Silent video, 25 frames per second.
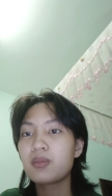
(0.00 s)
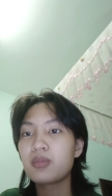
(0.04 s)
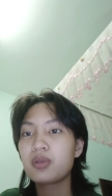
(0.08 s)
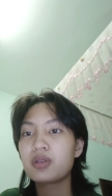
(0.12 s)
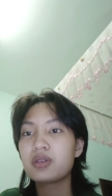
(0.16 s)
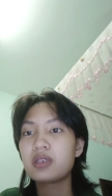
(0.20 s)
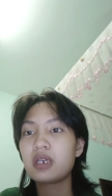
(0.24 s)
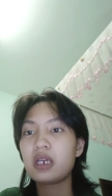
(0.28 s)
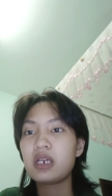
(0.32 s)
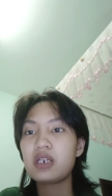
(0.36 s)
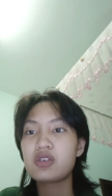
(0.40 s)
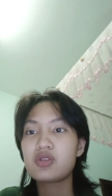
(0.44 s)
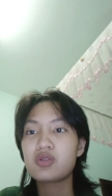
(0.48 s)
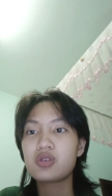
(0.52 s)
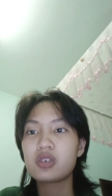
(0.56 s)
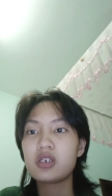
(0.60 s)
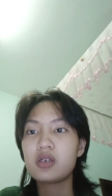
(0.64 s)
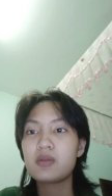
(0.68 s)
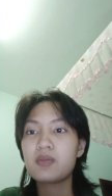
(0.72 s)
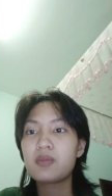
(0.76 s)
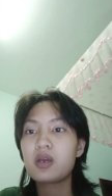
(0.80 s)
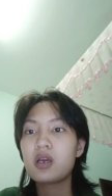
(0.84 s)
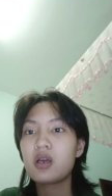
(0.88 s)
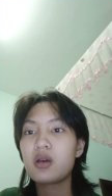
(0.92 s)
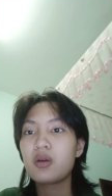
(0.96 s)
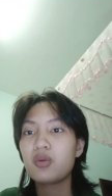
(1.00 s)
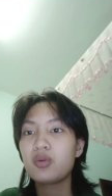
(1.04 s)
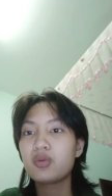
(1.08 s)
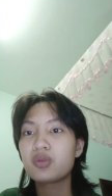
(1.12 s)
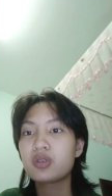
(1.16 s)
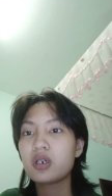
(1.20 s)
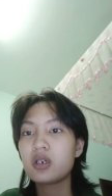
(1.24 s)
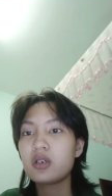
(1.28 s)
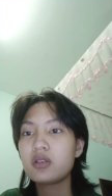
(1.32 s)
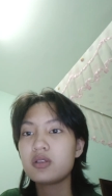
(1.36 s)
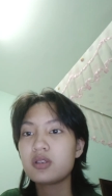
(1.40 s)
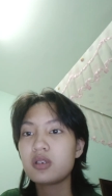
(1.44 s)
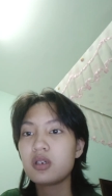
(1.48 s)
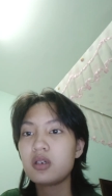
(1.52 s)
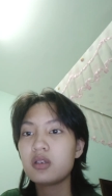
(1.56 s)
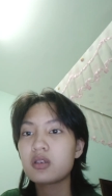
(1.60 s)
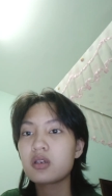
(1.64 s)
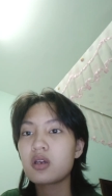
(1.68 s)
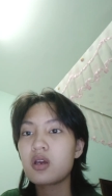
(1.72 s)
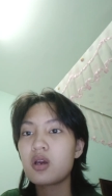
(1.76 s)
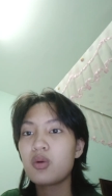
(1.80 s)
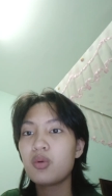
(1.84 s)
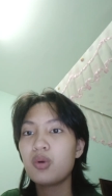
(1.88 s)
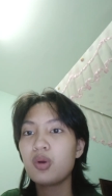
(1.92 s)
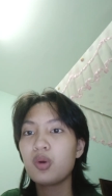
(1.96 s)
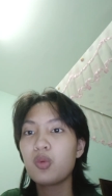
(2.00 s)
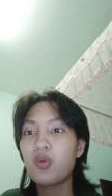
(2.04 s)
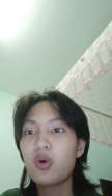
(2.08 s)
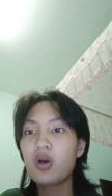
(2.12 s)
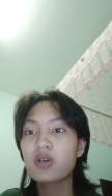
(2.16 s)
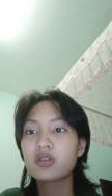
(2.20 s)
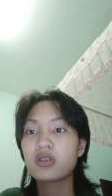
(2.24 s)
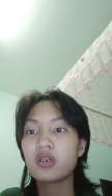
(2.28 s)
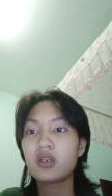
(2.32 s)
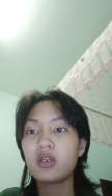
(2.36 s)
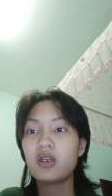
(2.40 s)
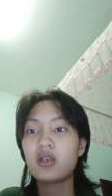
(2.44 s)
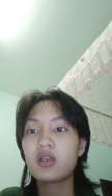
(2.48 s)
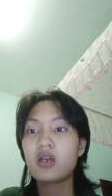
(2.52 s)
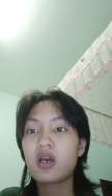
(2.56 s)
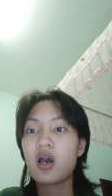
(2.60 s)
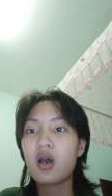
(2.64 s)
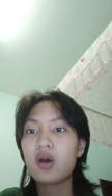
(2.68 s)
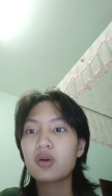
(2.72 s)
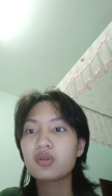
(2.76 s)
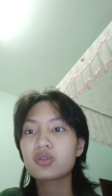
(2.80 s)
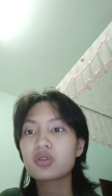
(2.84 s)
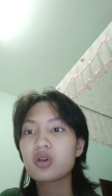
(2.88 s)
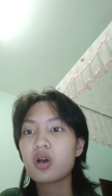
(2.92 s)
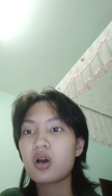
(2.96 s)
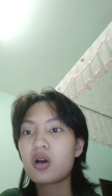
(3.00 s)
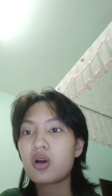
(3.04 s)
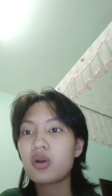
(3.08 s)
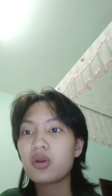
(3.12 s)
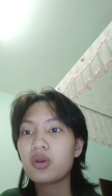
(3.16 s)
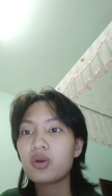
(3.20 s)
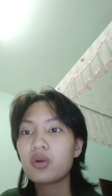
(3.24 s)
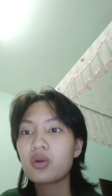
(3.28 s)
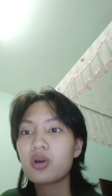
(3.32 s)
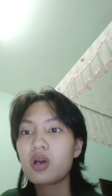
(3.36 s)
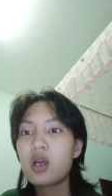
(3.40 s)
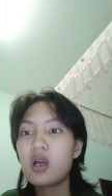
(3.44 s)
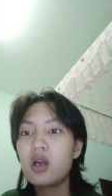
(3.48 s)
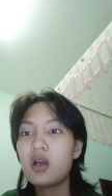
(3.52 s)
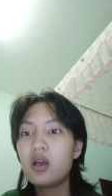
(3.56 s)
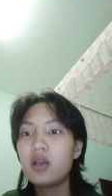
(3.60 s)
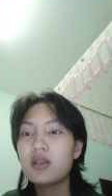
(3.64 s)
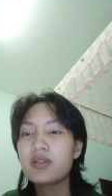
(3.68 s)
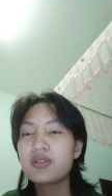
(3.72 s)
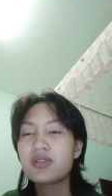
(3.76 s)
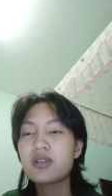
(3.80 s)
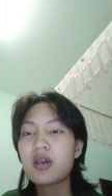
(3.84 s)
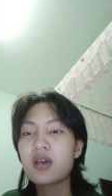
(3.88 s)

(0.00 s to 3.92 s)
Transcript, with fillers: a tape chip, returns it, we worked on it, how tall are you, a